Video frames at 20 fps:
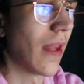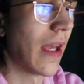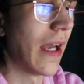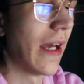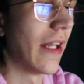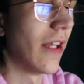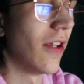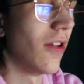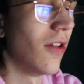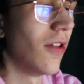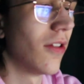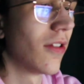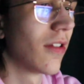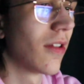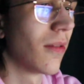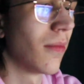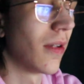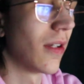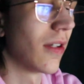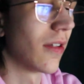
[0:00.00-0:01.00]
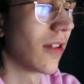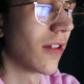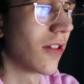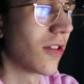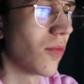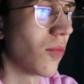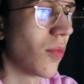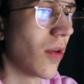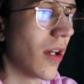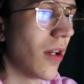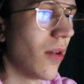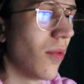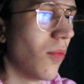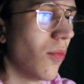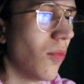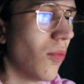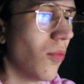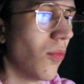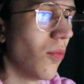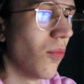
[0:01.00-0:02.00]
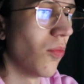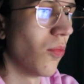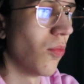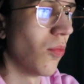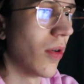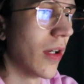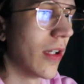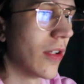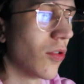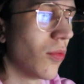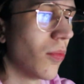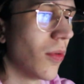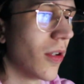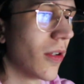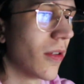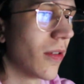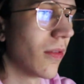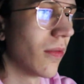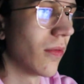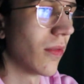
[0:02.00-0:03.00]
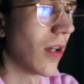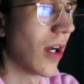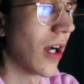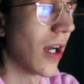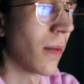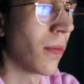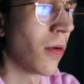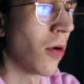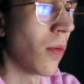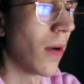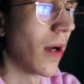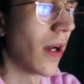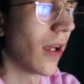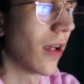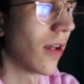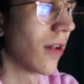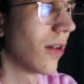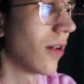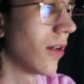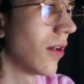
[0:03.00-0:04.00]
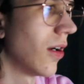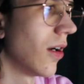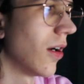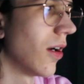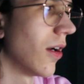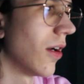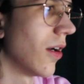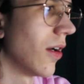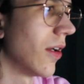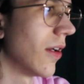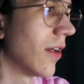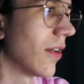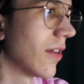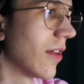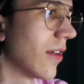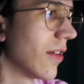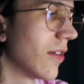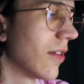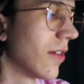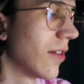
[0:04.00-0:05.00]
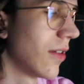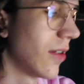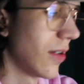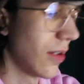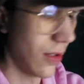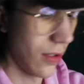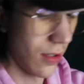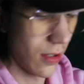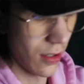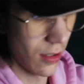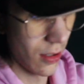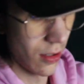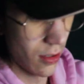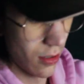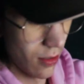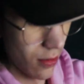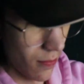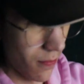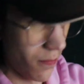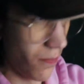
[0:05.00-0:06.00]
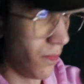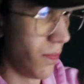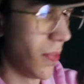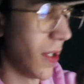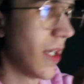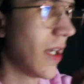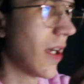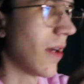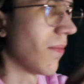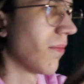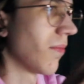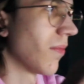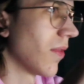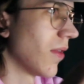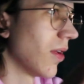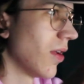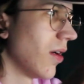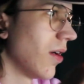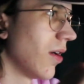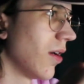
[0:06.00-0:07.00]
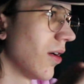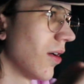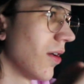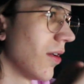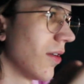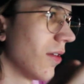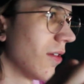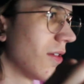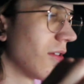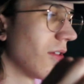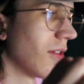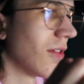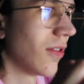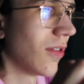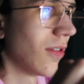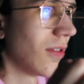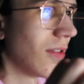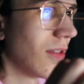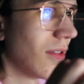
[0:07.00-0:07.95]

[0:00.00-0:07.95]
and he uses them in such a way where it's almost kind of poetic uh, in a sense. But yeah, uh, so